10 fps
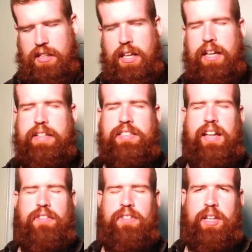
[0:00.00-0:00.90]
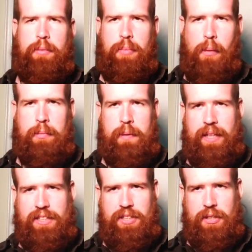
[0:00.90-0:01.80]
is definitely probably
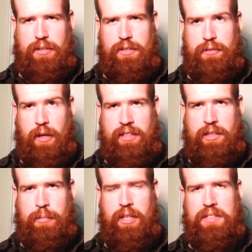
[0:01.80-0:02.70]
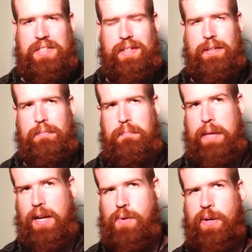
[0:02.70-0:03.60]
easier to find somebody to
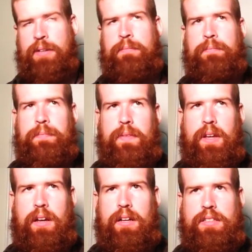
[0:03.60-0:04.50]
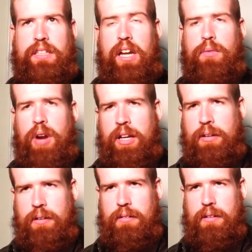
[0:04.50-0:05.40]
make one to get it right
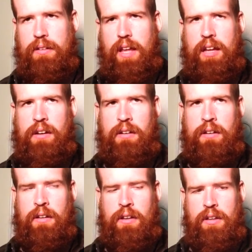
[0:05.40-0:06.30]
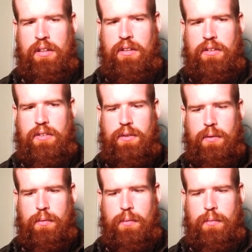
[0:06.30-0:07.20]
than
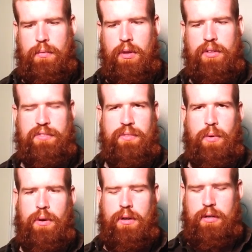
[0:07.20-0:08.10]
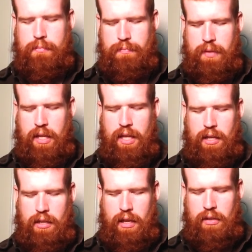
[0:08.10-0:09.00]
to look for
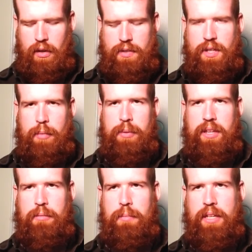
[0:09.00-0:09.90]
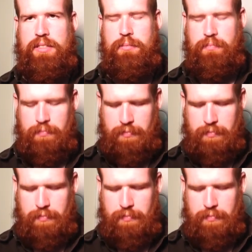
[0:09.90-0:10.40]
a large company that makes them.